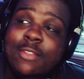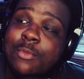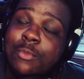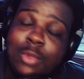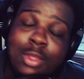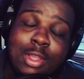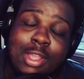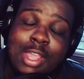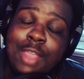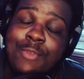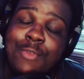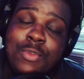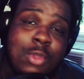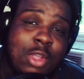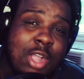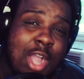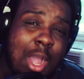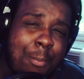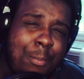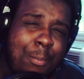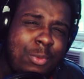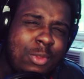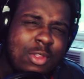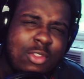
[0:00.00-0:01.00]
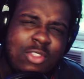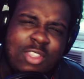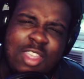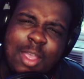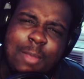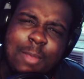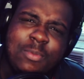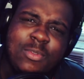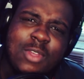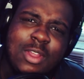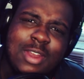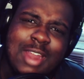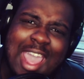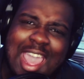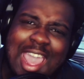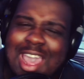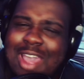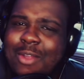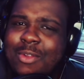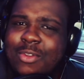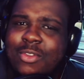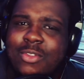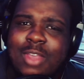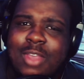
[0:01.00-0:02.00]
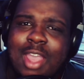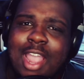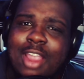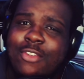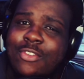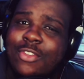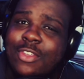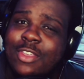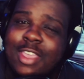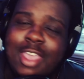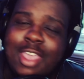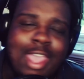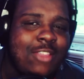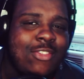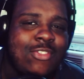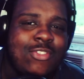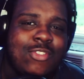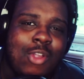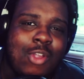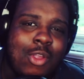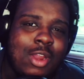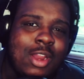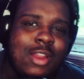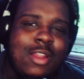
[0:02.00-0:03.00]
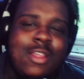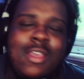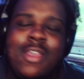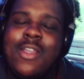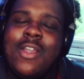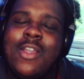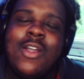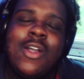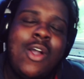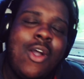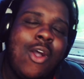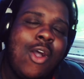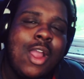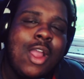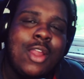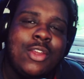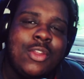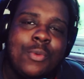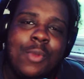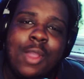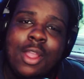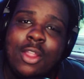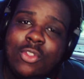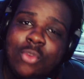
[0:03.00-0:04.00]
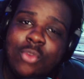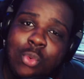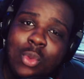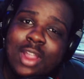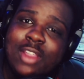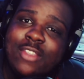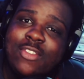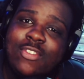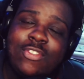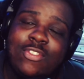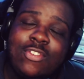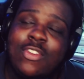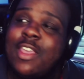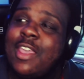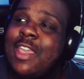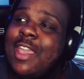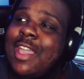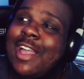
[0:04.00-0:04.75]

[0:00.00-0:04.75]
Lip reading: will give you a couple of tips on how to actually get started on doing Twitch